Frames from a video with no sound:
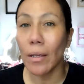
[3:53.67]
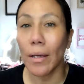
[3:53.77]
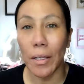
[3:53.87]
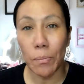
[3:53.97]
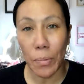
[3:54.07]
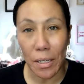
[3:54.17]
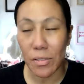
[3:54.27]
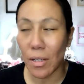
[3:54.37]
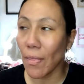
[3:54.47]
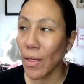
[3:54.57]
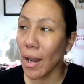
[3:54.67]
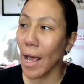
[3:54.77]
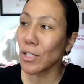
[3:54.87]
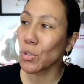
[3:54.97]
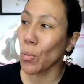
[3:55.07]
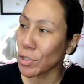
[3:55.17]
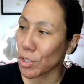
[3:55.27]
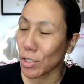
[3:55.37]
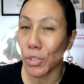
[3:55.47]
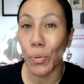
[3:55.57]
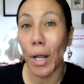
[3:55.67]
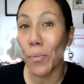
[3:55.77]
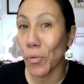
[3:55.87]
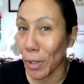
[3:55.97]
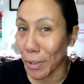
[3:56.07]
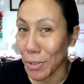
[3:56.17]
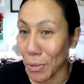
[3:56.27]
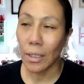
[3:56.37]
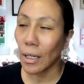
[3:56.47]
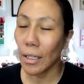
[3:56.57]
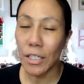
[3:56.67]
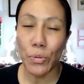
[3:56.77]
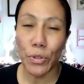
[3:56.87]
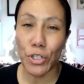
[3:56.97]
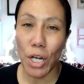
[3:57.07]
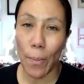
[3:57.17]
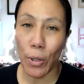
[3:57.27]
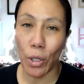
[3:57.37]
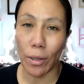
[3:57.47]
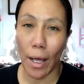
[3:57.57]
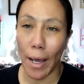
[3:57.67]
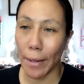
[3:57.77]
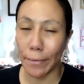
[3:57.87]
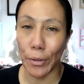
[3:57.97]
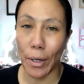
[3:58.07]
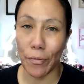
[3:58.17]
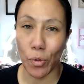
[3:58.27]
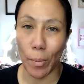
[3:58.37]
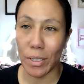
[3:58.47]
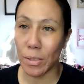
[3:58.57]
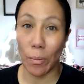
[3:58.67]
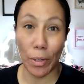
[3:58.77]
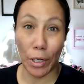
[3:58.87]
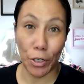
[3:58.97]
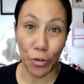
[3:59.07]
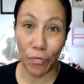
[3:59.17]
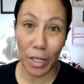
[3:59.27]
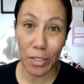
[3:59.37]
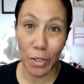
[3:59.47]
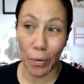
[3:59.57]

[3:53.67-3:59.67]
in peace and then ask questions when I'm ready to. At least when you're shopping online, you don't have to worry about somebody being in your face all the